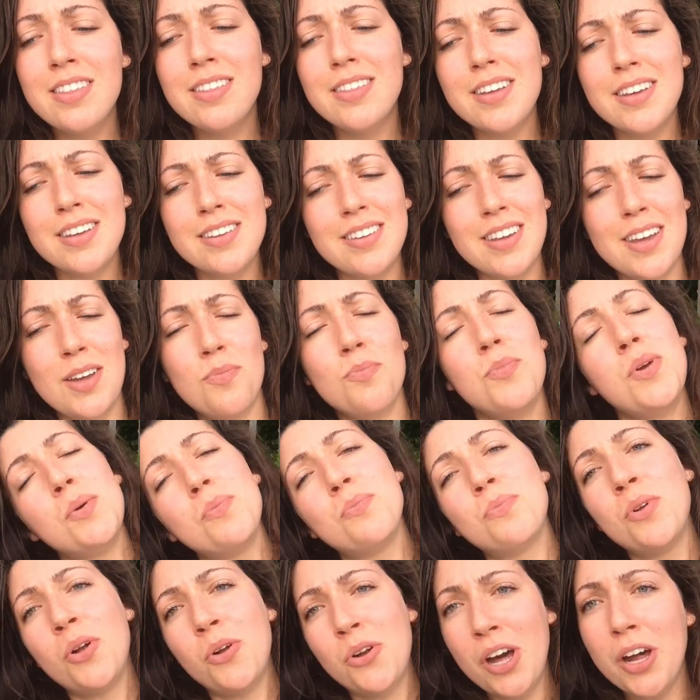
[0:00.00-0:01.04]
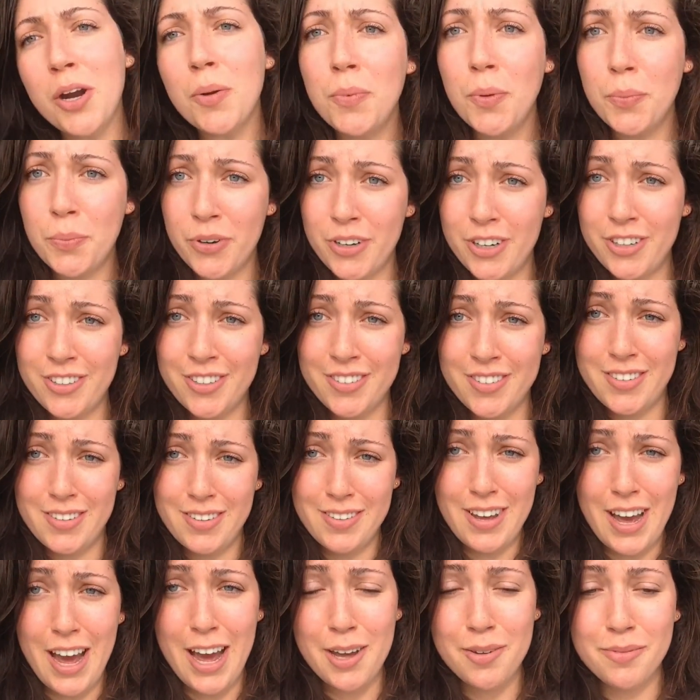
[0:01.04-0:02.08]
things can be blown out of proportion
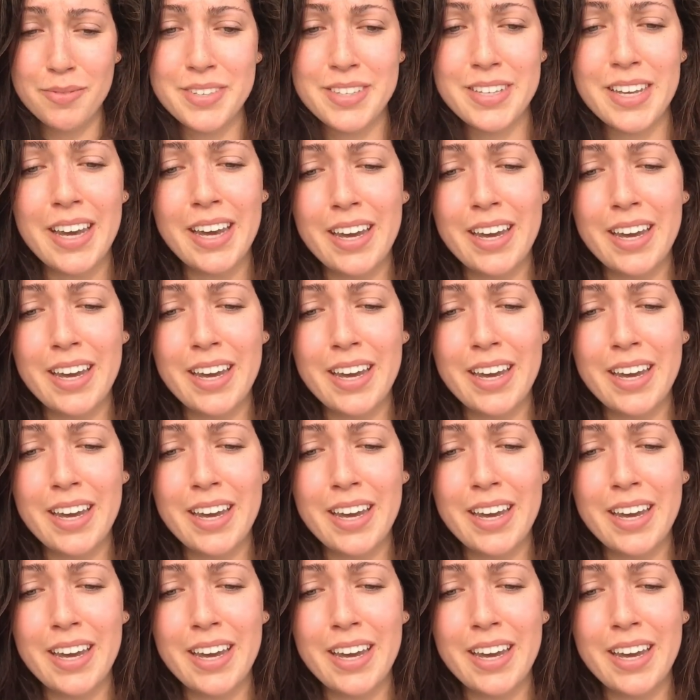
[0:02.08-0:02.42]
sometimes,